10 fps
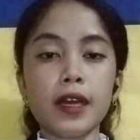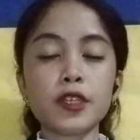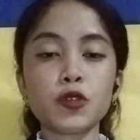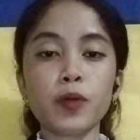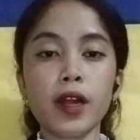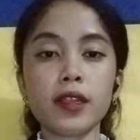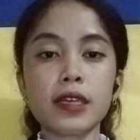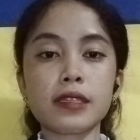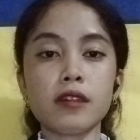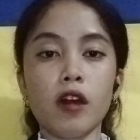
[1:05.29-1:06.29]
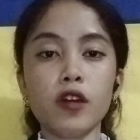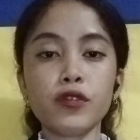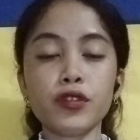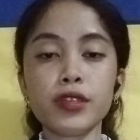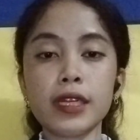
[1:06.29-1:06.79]
as well as the
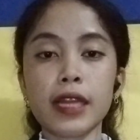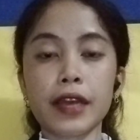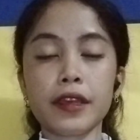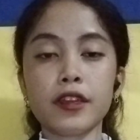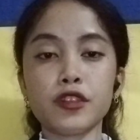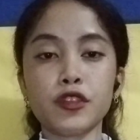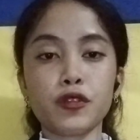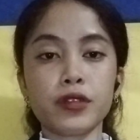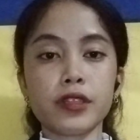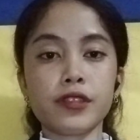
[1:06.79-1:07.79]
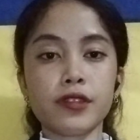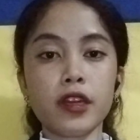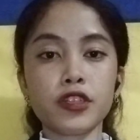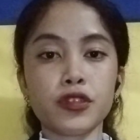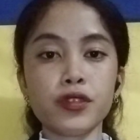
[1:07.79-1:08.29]
underlying neural
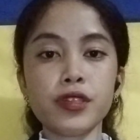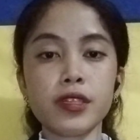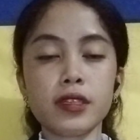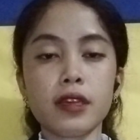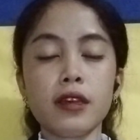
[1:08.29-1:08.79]
structures